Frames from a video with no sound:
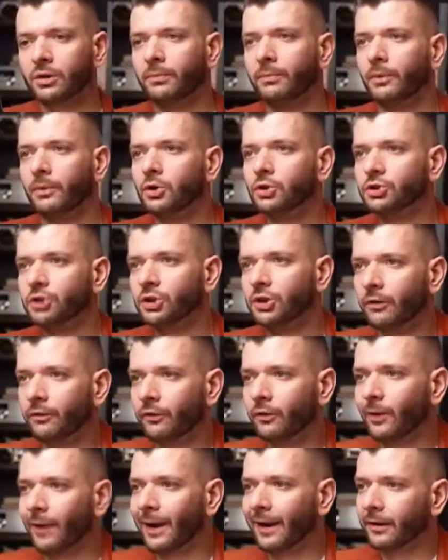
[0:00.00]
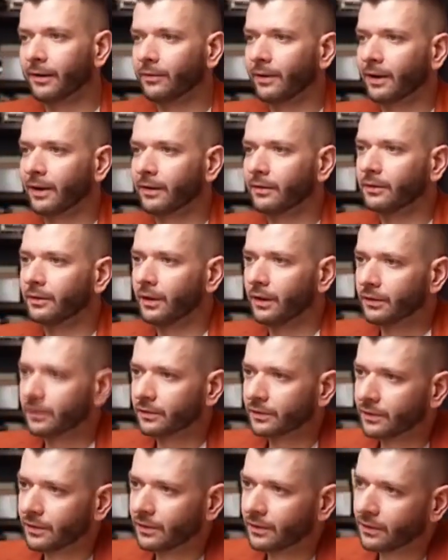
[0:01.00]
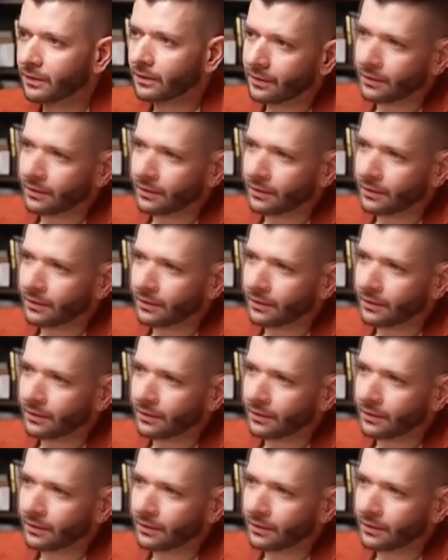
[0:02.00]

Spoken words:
what merchant of record is?